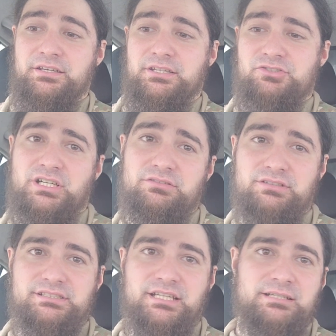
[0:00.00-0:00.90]
In
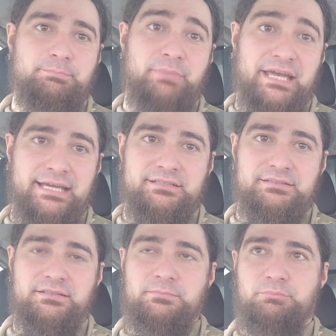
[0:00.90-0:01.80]
general, it's kind of
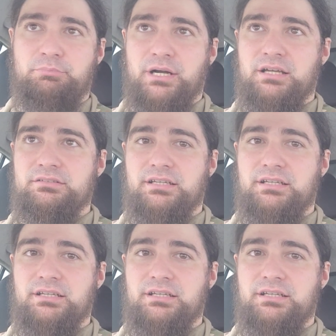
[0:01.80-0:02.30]
bad, but